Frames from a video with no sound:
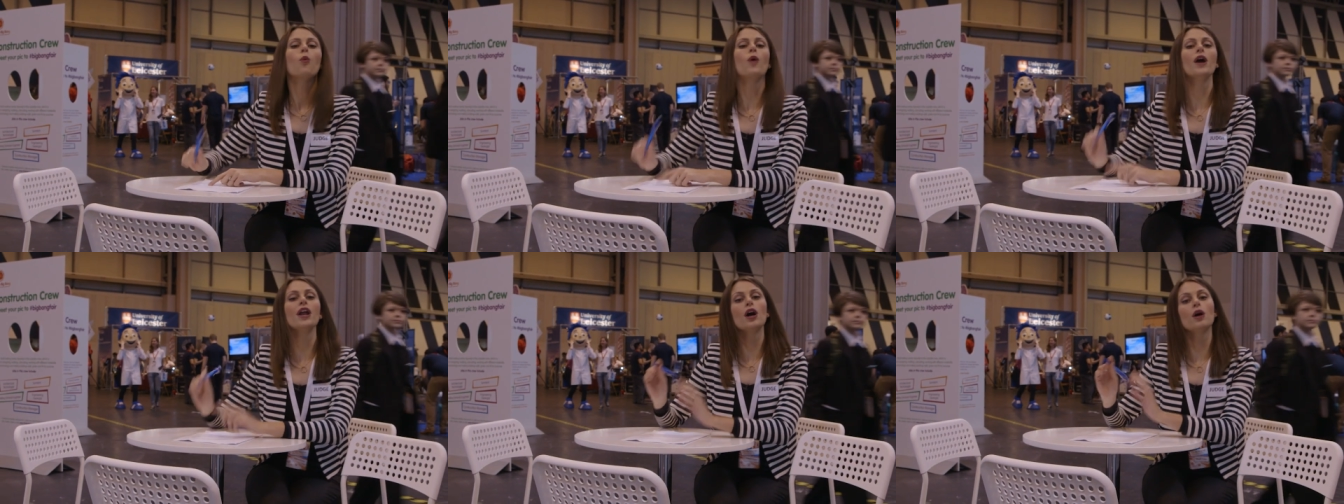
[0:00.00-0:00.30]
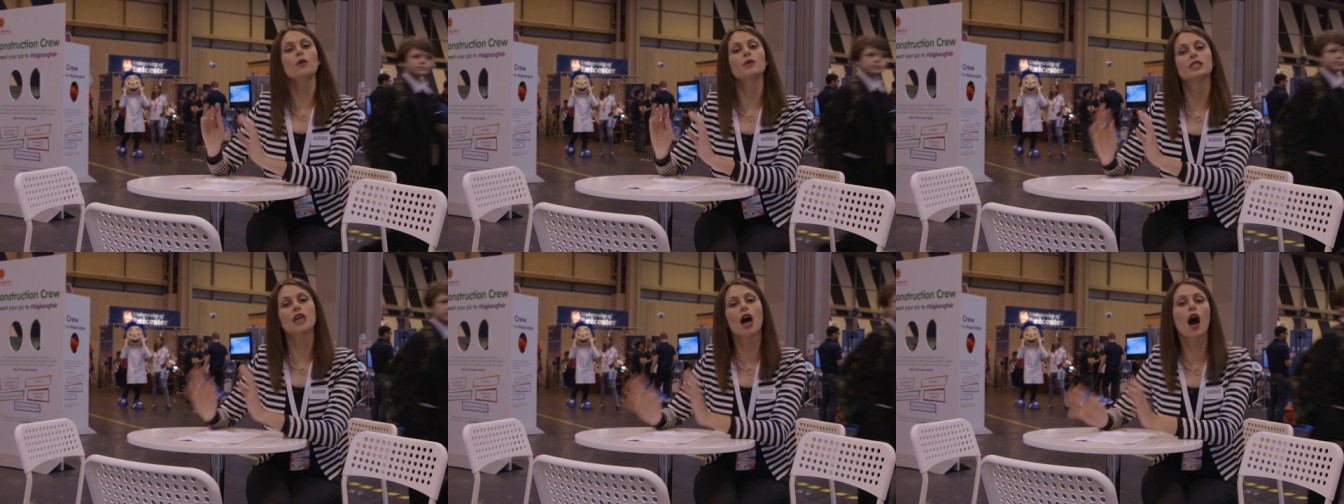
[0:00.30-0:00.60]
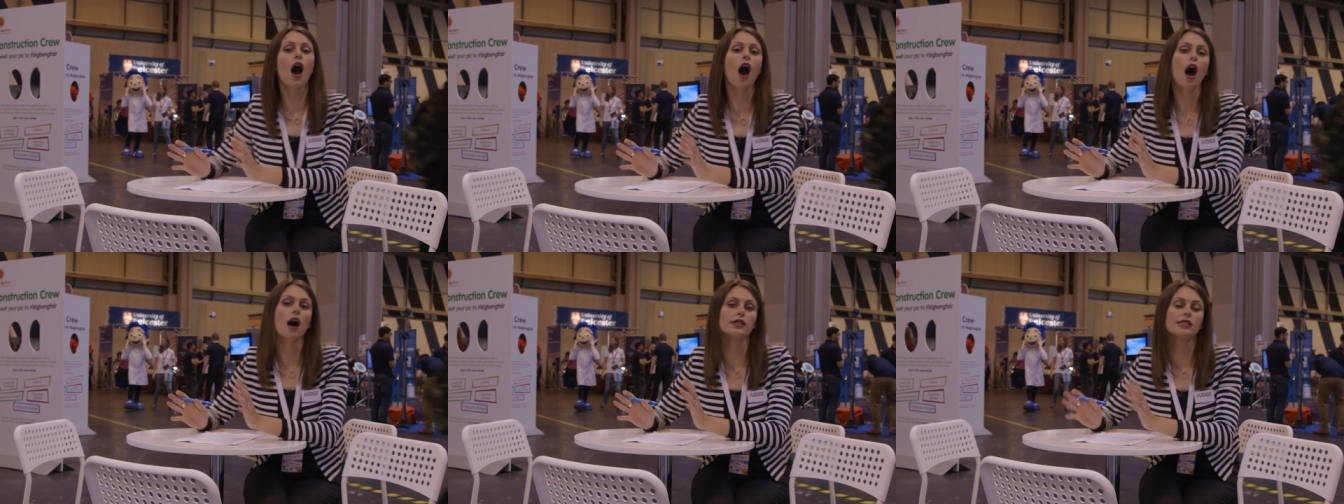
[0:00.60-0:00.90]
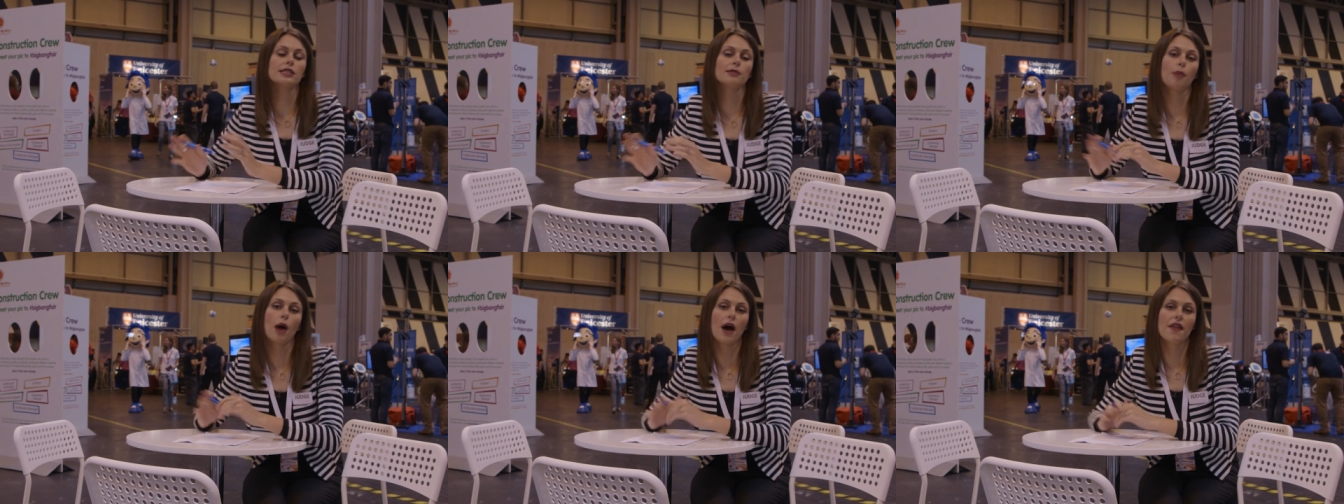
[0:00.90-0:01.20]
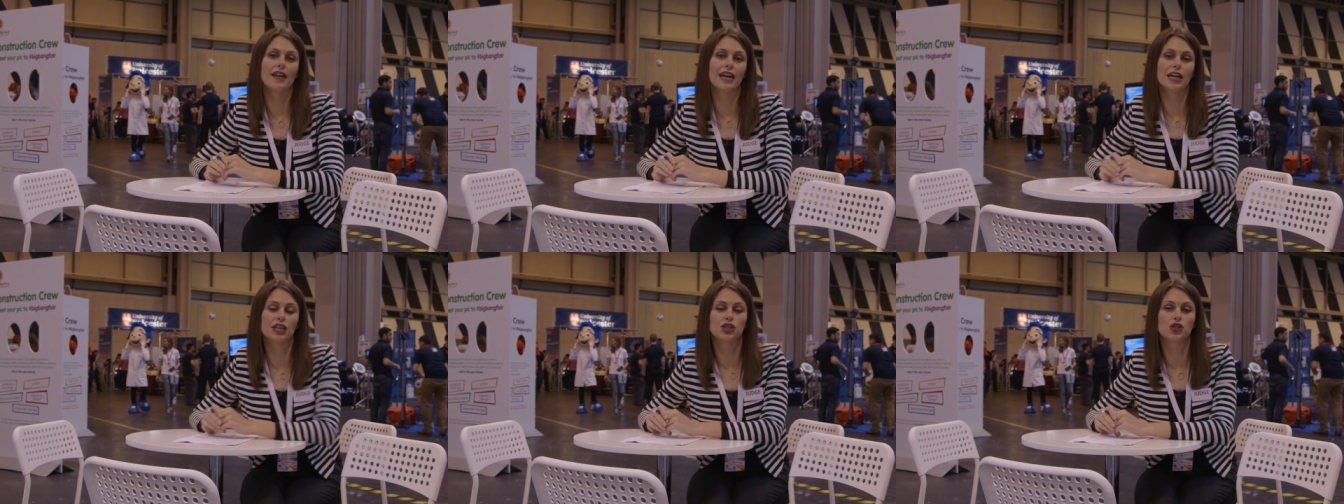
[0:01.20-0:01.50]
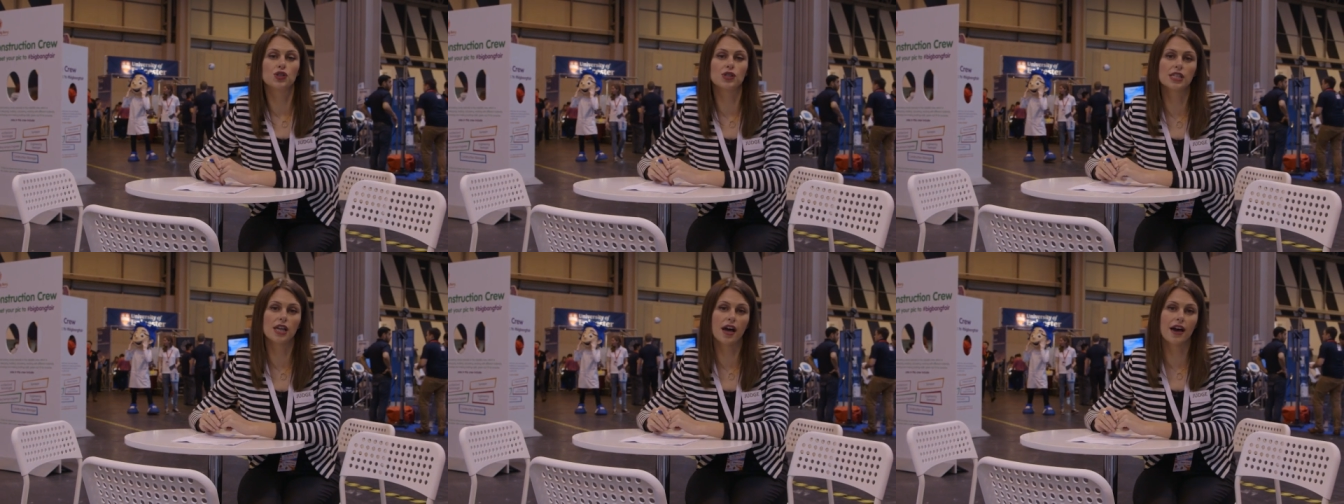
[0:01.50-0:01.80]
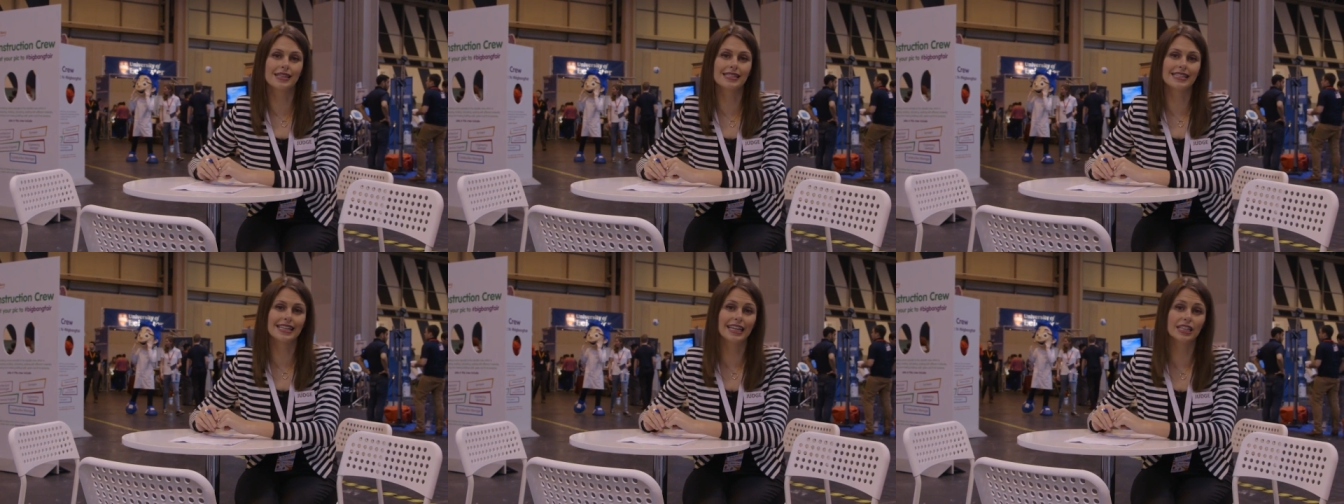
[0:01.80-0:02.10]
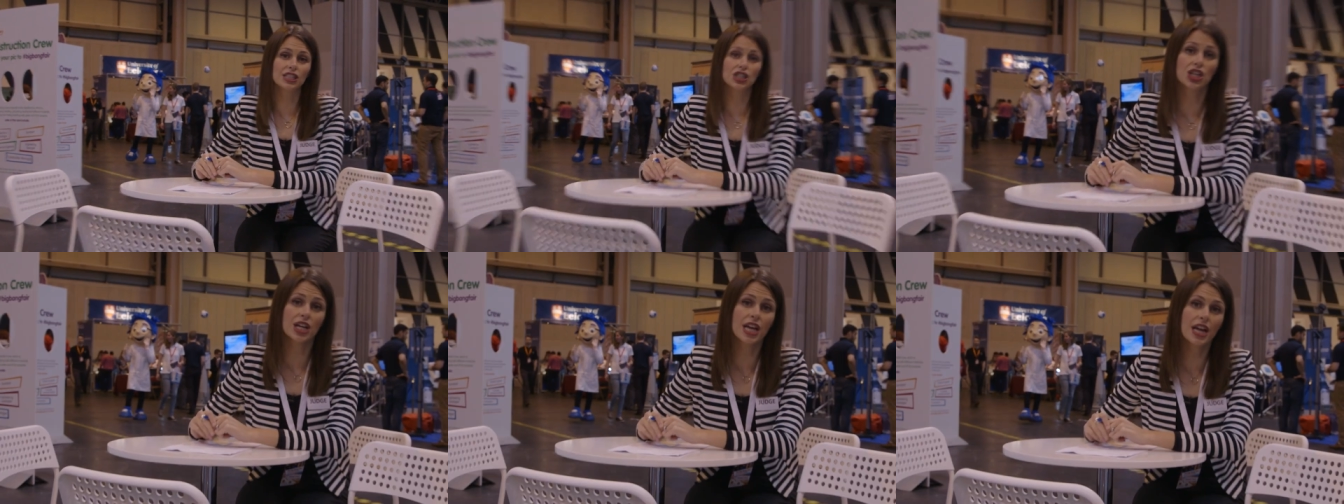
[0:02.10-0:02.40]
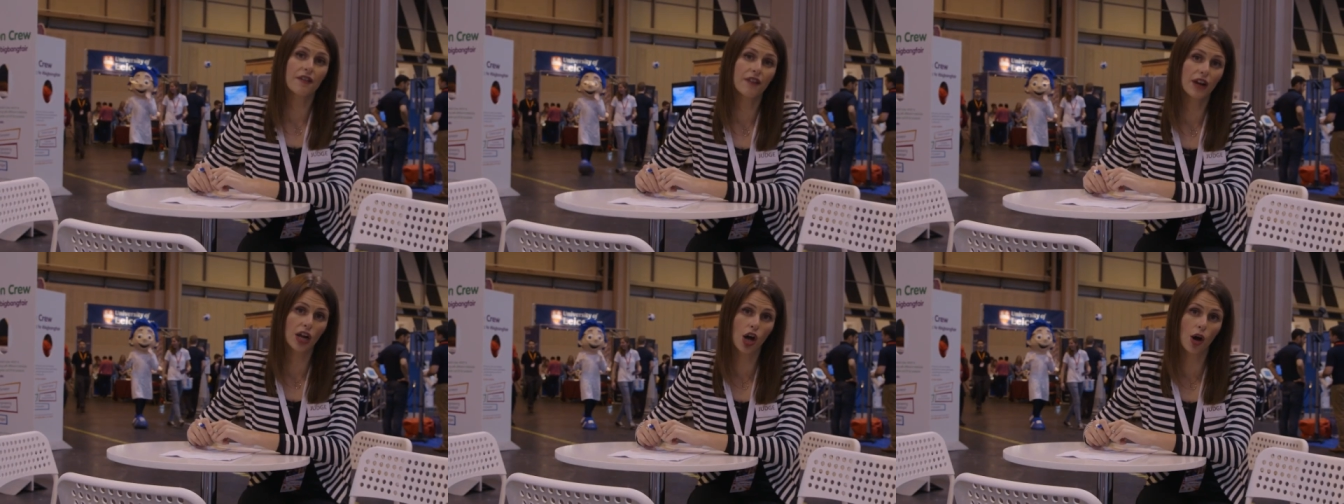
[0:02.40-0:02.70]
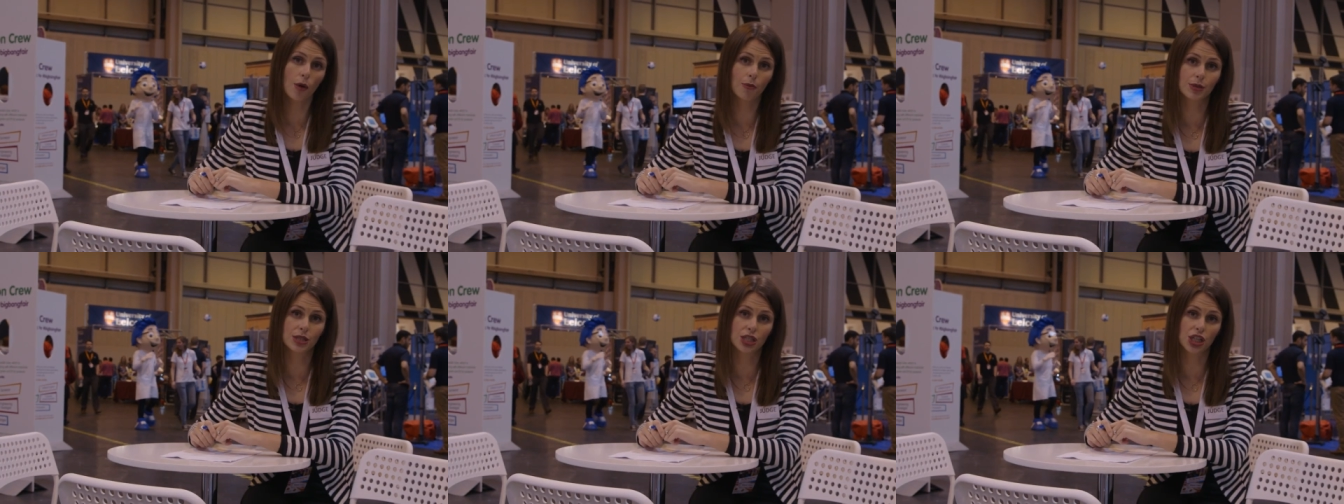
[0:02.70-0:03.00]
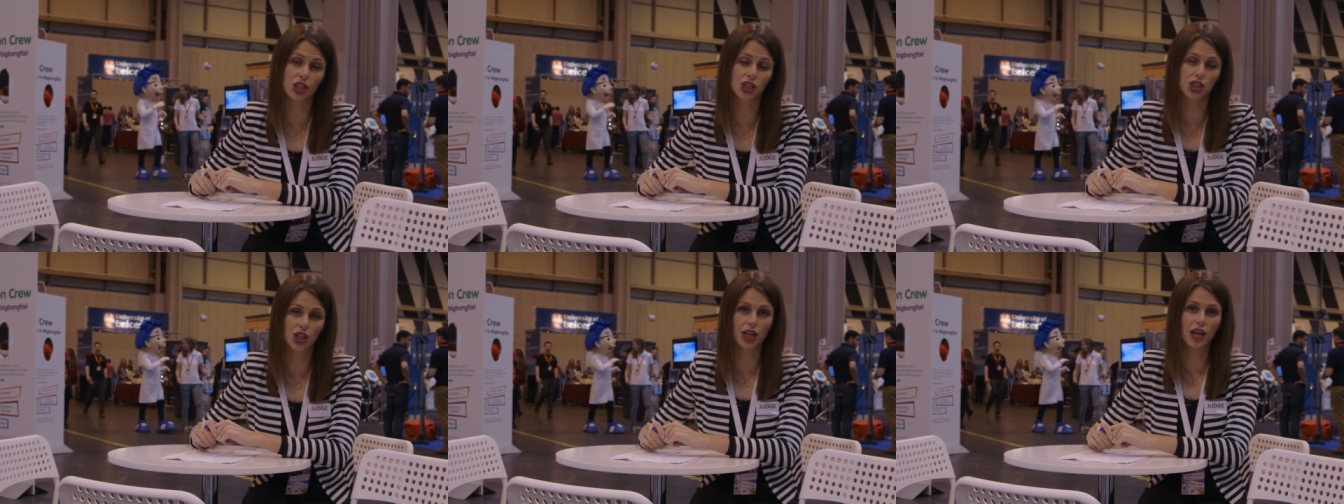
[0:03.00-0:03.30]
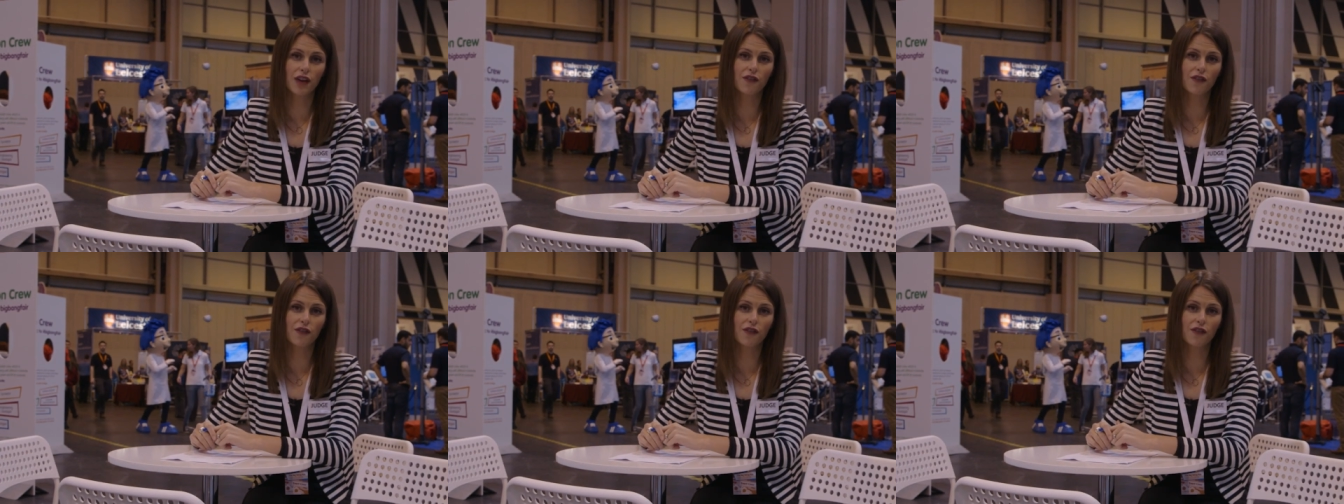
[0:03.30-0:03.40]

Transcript: when I was asked by the National Science and Engineering competition